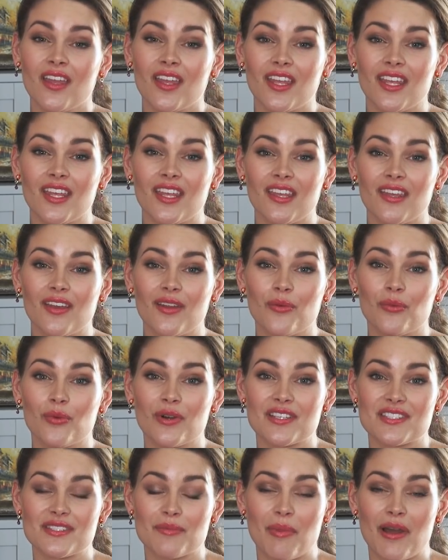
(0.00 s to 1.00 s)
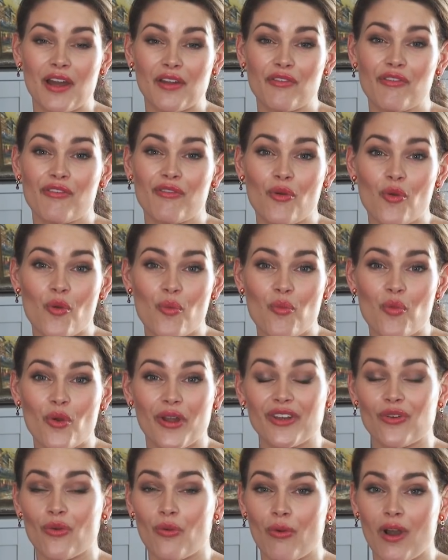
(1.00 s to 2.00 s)
He was about
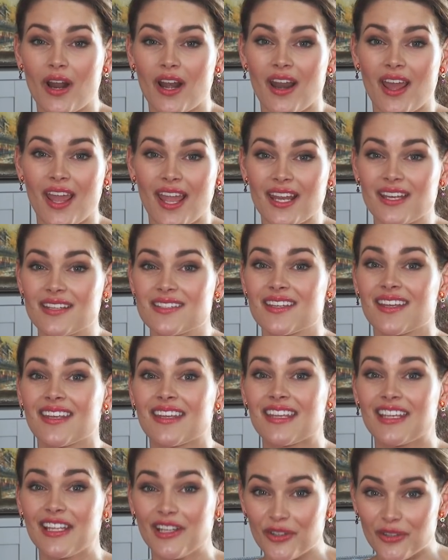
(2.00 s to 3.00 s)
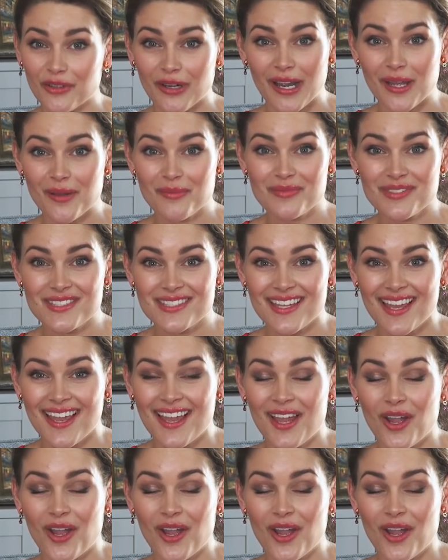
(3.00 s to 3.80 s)
4.18 kilograms,